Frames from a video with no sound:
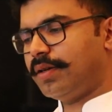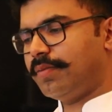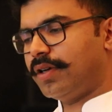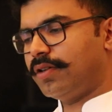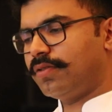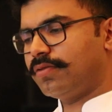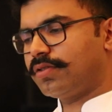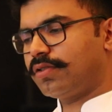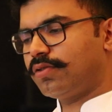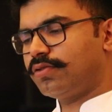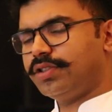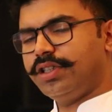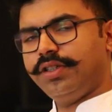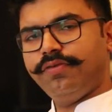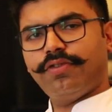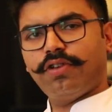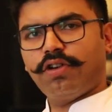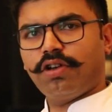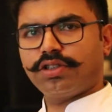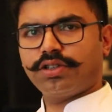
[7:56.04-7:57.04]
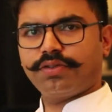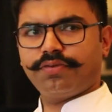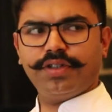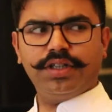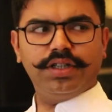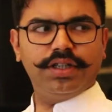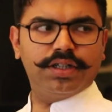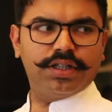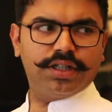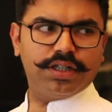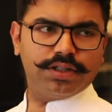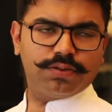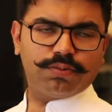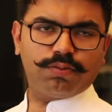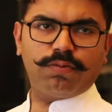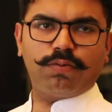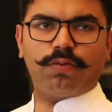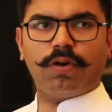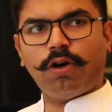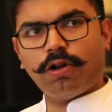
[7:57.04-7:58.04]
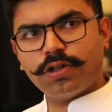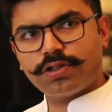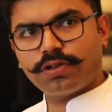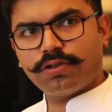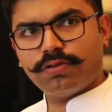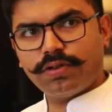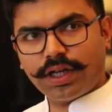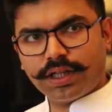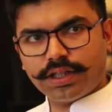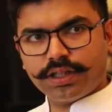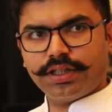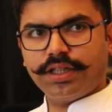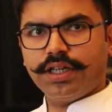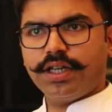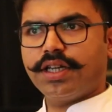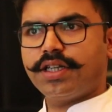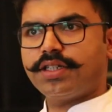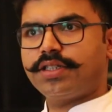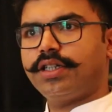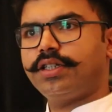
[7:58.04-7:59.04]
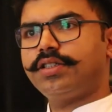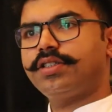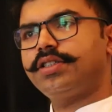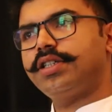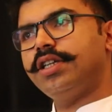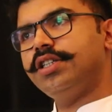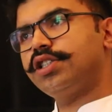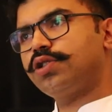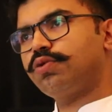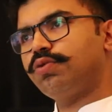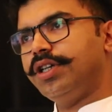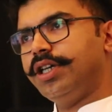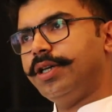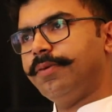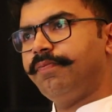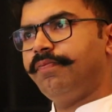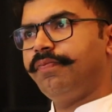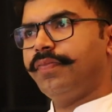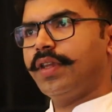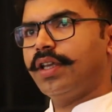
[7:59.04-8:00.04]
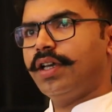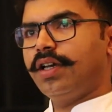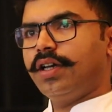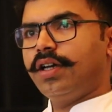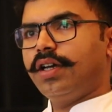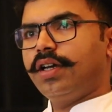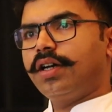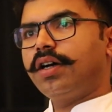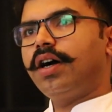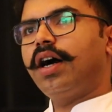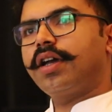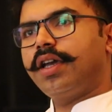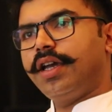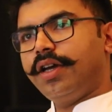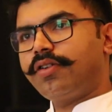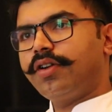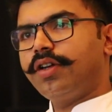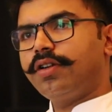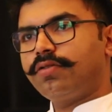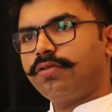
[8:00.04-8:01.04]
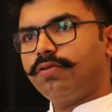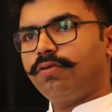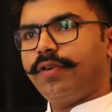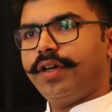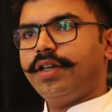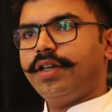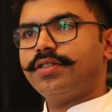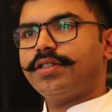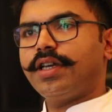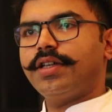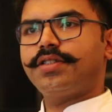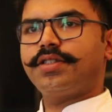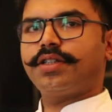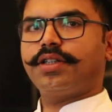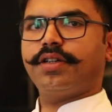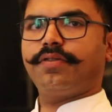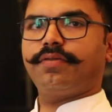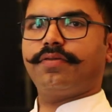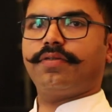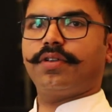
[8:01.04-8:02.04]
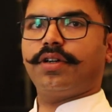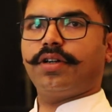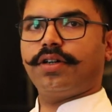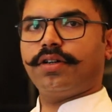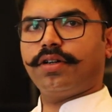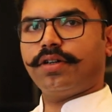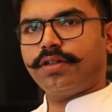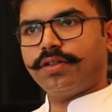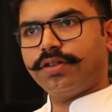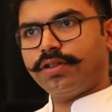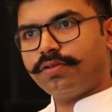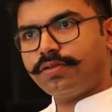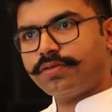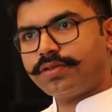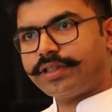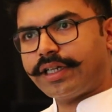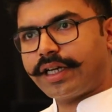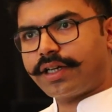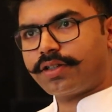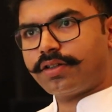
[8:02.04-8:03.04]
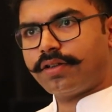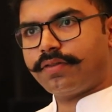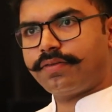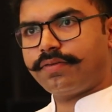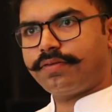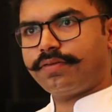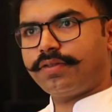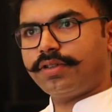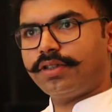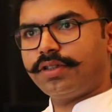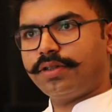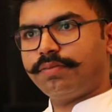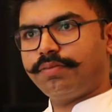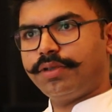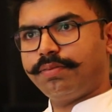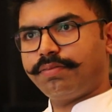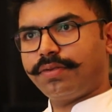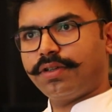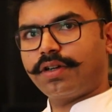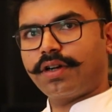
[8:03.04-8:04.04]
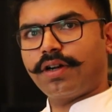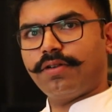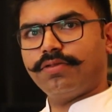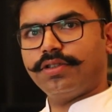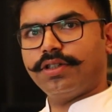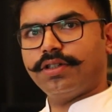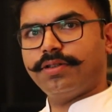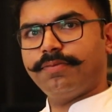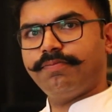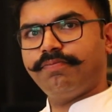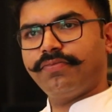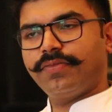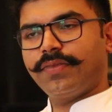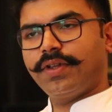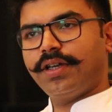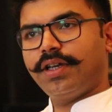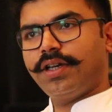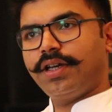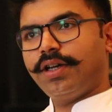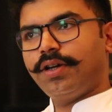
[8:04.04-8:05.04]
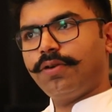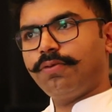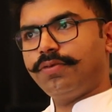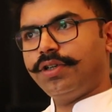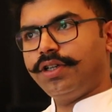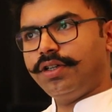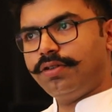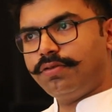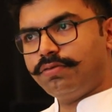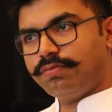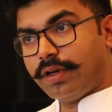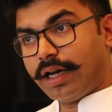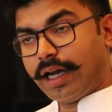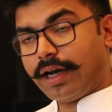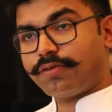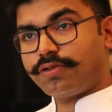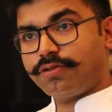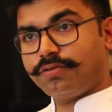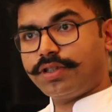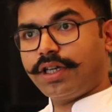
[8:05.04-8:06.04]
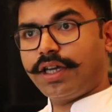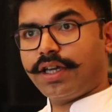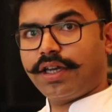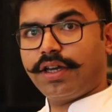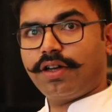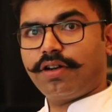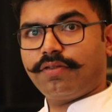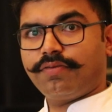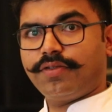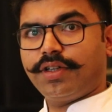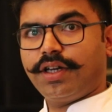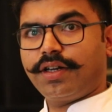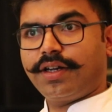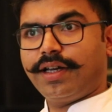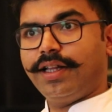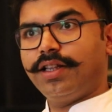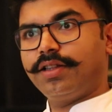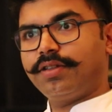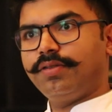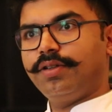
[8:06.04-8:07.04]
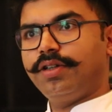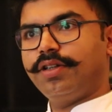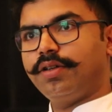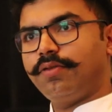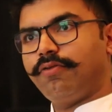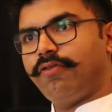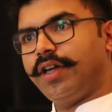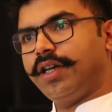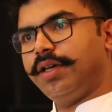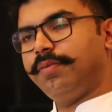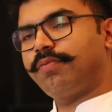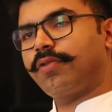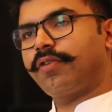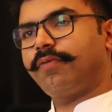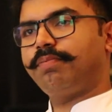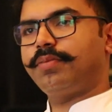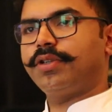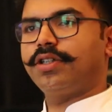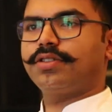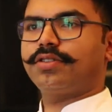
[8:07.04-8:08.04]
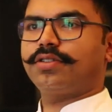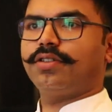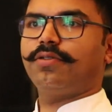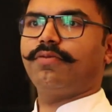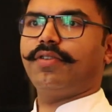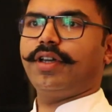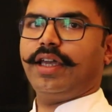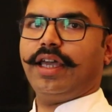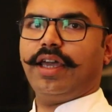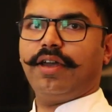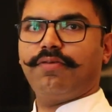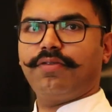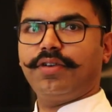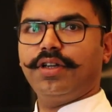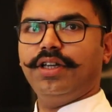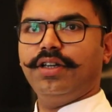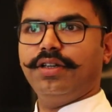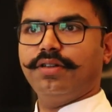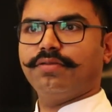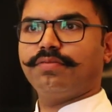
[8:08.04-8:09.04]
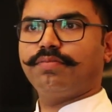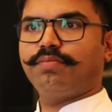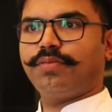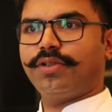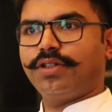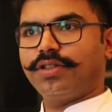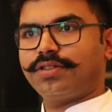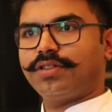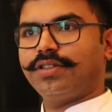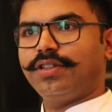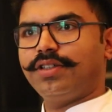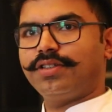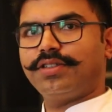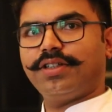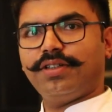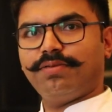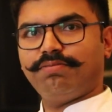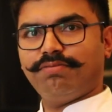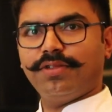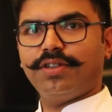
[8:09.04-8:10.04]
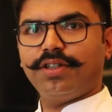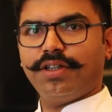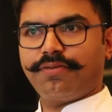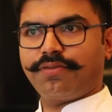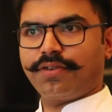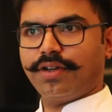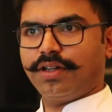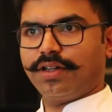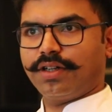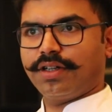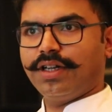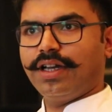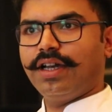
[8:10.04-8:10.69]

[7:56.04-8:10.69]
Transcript: about cuisine philosophy, also another thing is that since we are catering to very sensitive sect of people around there, we have to take care of their health in a very personal way. Every person is different.